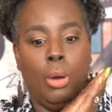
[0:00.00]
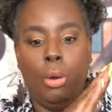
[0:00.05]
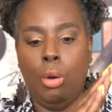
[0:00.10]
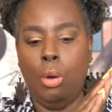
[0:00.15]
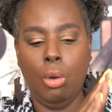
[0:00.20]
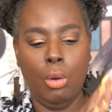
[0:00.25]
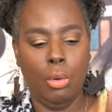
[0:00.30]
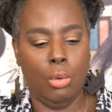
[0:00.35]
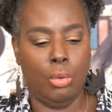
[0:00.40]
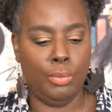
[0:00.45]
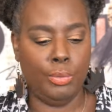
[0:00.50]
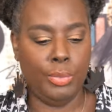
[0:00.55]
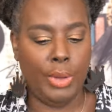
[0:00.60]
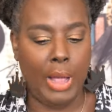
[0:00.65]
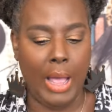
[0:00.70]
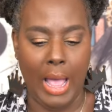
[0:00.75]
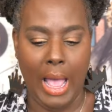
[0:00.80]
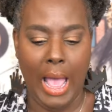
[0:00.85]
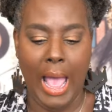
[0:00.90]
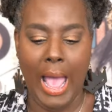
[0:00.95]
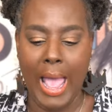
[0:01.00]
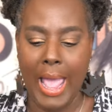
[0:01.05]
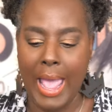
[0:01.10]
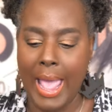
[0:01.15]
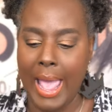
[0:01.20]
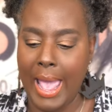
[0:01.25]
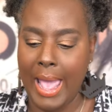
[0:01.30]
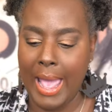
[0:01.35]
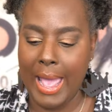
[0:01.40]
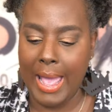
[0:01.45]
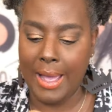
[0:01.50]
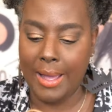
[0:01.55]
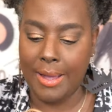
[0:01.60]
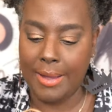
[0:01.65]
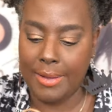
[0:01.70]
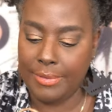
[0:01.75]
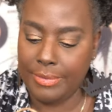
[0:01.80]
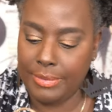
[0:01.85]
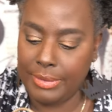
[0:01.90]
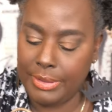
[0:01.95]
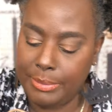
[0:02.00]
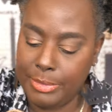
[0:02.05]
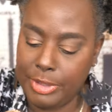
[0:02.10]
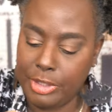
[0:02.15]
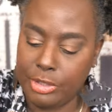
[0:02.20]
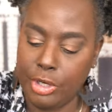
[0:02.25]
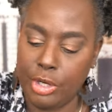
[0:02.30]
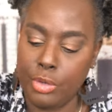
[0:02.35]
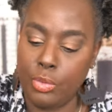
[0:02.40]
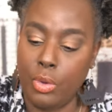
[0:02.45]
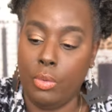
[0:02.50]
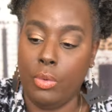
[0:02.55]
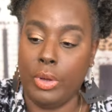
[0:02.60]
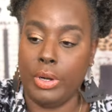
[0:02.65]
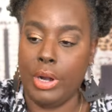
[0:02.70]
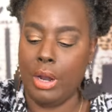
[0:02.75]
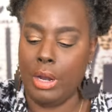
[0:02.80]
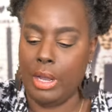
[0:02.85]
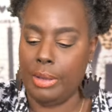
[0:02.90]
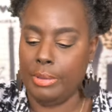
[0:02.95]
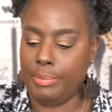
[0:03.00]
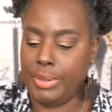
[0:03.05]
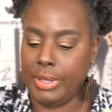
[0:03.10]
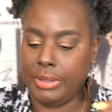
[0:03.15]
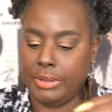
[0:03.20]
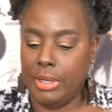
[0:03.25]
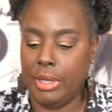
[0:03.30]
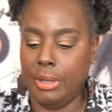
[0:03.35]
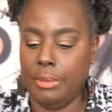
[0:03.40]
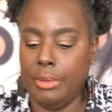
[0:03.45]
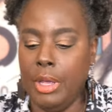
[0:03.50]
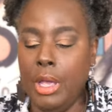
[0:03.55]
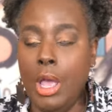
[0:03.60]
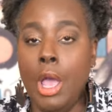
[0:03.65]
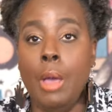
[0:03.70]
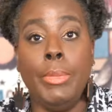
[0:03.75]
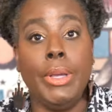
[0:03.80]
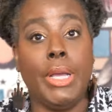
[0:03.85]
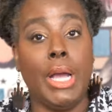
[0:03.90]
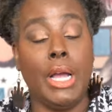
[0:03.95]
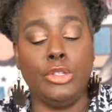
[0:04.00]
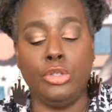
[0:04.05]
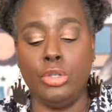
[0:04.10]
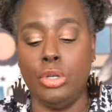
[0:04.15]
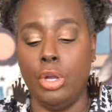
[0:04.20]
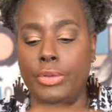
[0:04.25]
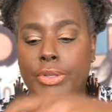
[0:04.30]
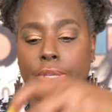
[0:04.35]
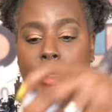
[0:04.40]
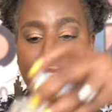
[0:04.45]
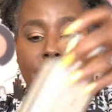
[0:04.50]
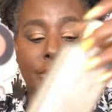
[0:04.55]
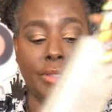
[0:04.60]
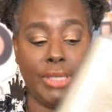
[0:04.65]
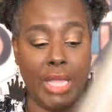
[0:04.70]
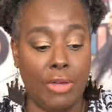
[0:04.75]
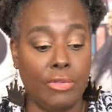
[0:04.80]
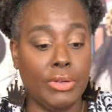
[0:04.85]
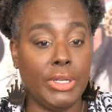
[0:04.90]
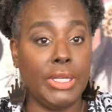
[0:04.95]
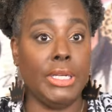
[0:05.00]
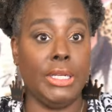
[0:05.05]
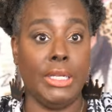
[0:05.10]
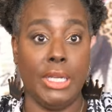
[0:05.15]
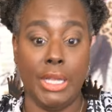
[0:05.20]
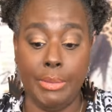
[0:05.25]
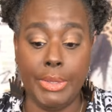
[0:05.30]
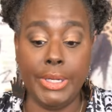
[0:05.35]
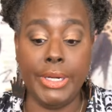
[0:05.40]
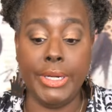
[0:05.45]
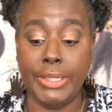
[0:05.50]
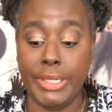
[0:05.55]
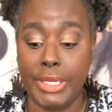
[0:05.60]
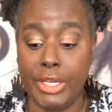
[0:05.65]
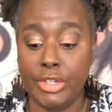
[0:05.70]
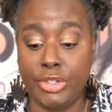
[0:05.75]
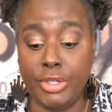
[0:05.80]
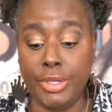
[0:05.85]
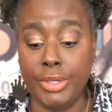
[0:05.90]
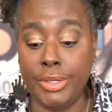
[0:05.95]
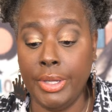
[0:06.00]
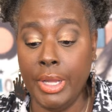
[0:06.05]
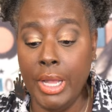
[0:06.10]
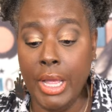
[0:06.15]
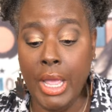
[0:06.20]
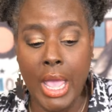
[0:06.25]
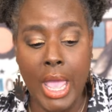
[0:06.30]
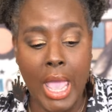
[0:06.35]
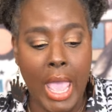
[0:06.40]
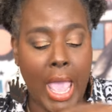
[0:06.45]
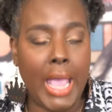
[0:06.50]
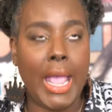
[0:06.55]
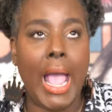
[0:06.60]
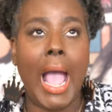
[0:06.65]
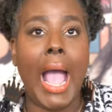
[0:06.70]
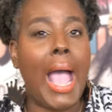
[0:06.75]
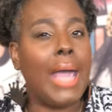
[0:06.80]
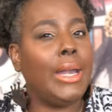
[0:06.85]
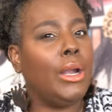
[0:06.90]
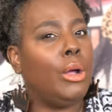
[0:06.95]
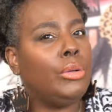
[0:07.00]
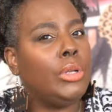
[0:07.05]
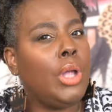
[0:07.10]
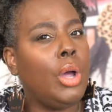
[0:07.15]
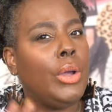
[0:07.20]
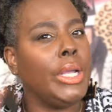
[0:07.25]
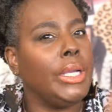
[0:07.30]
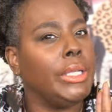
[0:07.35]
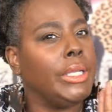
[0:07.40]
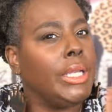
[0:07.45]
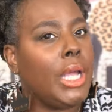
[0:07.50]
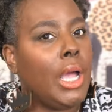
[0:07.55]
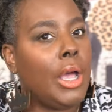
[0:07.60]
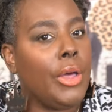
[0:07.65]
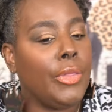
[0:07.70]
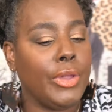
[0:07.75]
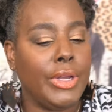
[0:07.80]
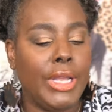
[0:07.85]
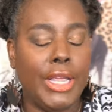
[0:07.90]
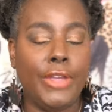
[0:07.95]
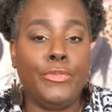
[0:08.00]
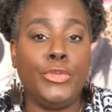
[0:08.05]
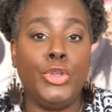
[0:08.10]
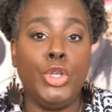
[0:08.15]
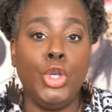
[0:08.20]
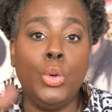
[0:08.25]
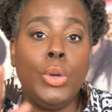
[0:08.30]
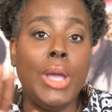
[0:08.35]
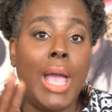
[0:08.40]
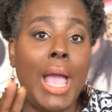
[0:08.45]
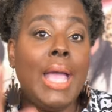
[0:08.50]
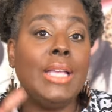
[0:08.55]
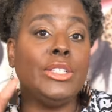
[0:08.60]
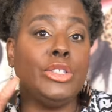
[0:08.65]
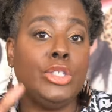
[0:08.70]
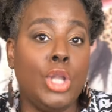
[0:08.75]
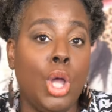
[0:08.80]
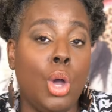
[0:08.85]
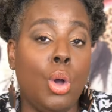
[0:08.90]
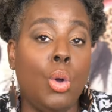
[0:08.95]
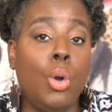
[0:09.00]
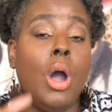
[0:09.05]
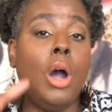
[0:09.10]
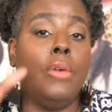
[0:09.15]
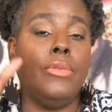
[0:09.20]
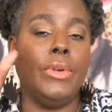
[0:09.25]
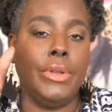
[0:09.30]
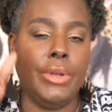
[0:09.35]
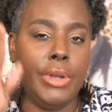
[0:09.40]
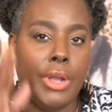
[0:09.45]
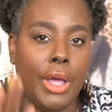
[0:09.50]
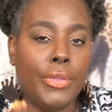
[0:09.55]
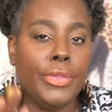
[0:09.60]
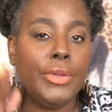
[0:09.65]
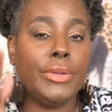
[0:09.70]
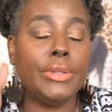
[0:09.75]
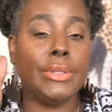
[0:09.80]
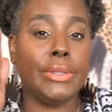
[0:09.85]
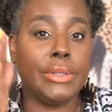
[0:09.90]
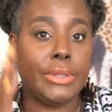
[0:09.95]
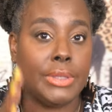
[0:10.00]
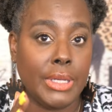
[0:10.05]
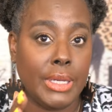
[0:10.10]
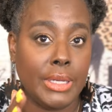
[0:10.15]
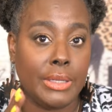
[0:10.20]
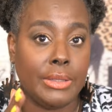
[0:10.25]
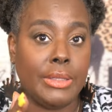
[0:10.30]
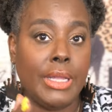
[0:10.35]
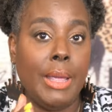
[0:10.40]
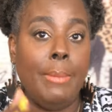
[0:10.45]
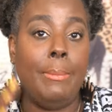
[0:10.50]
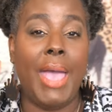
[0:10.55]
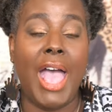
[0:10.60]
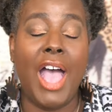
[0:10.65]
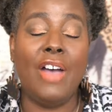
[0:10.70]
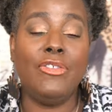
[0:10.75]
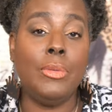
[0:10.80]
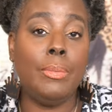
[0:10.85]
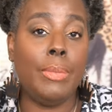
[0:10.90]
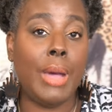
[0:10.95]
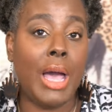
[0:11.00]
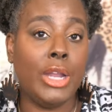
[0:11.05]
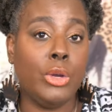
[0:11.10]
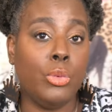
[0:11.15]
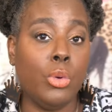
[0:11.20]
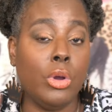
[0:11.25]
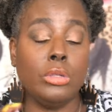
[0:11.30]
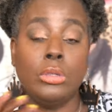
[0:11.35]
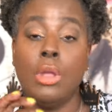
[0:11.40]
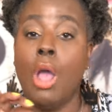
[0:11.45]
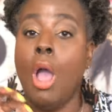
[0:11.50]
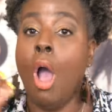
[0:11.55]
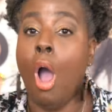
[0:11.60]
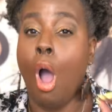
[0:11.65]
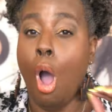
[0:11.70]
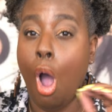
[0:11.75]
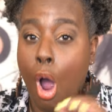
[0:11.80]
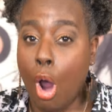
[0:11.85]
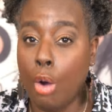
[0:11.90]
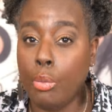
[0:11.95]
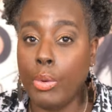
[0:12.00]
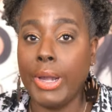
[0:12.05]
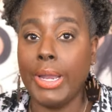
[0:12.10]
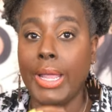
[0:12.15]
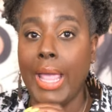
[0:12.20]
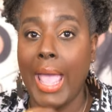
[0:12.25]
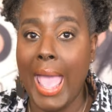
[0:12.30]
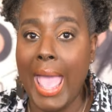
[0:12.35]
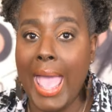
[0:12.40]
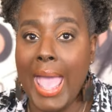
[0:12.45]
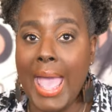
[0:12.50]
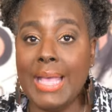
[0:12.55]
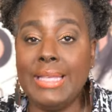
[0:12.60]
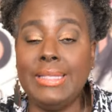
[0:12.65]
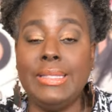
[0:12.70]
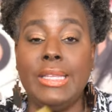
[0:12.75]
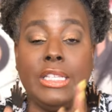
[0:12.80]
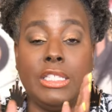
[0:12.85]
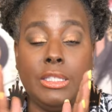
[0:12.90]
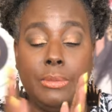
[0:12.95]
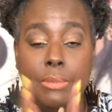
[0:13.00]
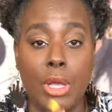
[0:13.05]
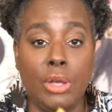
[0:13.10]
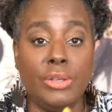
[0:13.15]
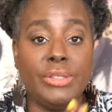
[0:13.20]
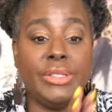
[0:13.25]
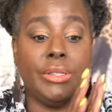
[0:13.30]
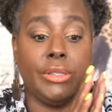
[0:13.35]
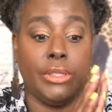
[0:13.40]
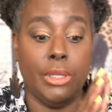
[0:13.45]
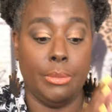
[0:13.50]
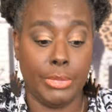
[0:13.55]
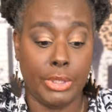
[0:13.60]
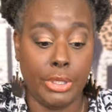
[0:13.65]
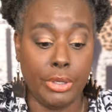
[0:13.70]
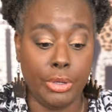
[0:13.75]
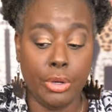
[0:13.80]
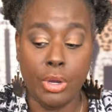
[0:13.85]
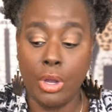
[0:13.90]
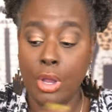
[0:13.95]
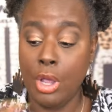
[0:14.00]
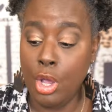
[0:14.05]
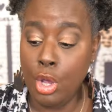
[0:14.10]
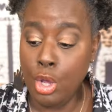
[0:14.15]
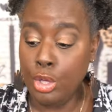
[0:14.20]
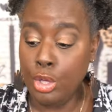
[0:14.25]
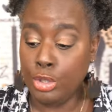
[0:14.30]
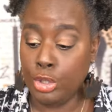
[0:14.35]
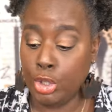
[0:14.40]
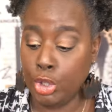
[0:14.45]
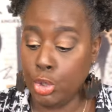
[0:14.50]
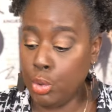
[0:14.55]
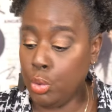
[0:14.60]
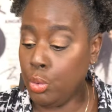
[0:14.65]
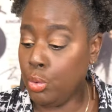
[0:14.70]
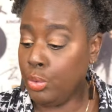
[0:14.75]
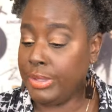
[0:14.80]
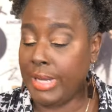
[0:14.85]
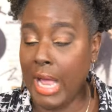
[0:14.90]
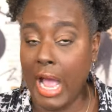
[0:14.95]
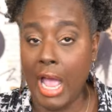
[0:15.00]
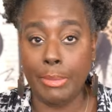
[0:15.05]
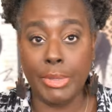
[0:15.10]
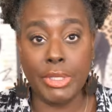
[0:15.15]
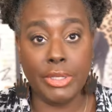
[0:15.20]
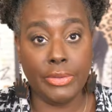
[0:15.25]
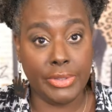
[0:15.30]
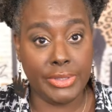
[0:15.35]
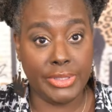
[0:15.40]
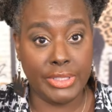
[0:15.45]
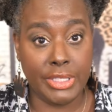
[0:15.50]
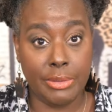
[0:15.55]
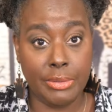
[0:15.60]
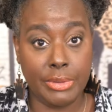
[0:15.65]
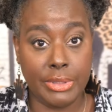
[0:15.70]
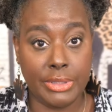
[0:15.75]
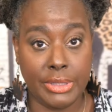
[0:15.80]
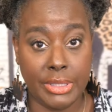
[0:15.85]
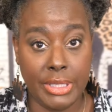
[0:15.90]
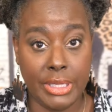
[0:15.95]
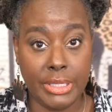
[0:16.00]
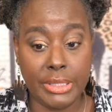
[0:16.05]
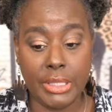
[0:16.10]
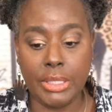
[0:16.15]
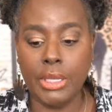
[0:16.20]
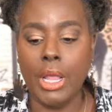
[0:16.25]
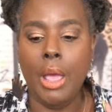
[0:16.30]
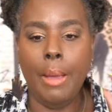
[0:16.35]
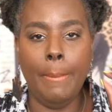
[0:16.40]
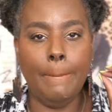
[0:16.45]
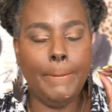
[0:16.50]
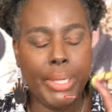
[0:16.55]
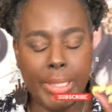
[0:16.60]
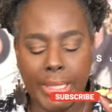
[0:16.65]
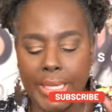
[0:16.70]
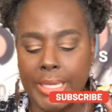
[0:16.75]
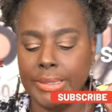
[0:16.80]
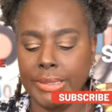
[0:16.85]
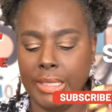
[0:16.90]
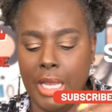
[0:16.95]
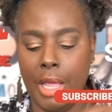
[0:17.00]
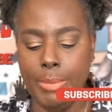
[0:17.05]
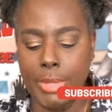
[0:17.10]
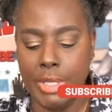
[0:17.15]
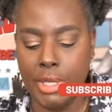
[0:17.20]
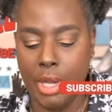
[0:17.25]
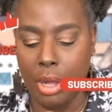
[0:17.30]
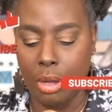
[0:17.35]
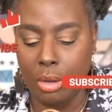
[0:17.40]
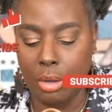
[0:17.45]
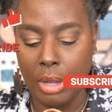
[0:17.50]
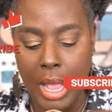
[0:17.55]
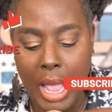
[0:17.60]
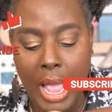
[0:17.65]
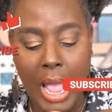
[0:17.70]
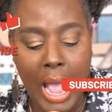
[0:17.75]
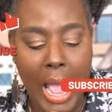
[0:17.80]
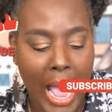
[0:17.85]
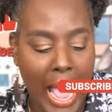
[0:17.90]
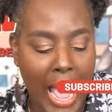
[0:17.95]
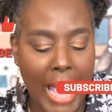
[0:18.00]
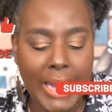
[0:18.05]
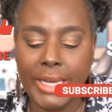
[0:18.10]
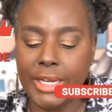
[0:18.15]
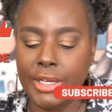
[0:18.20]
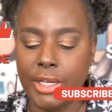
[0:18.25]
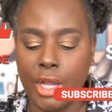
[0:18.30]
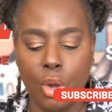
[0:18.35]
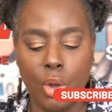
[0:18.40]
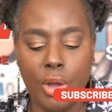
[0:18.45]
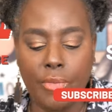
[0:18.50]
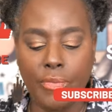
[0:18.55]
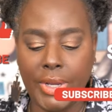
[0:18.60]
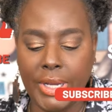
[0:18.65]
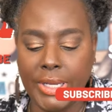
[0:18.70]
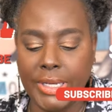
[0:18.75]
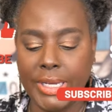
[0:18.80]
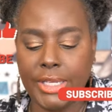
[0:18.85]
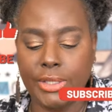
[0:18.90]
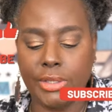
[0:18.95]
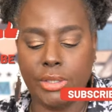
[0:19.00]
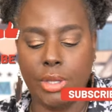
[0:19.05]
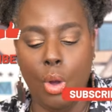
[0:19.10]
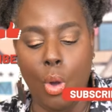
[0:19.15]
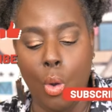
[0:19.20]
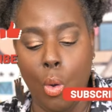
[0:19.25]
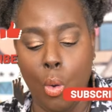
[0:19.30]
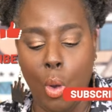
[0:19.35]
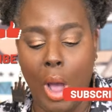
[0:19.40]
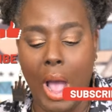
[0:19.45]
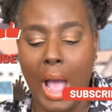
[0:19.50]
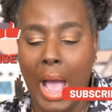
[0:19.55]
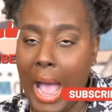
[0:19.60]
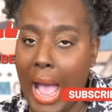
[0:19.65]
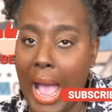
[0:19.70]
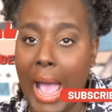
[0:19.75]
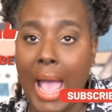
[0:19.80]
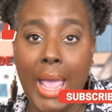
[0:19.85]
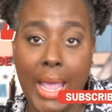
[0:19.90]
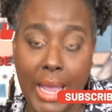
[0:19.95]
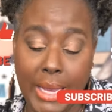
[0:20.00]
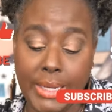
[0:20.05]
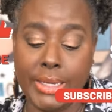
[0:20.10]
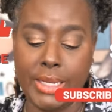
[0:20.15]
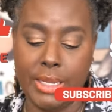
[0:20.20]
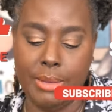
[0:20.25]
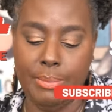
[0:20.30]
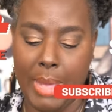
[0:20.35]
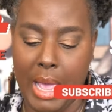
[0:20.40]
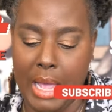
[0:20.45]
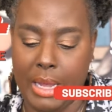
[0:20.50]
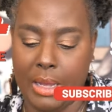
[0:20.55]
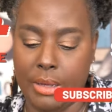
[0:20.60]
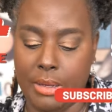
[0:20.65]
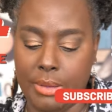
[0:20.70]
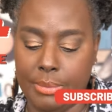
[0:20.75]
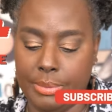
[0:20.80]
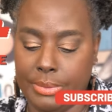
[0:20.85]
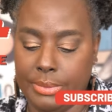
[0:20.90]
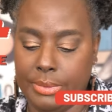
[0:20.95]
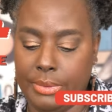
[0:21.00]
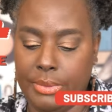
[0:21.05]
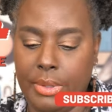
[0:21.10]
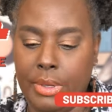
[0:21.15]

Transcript: who I have, let me show you what, what all I picked up. Because, you know, this is definitely limited edition. And I don't know any other. If you guys know of another scent that Bath and Body Works already has that smells similar to Diamond of the Se Season, please let me know. I didn't know of any, so I had to get backups.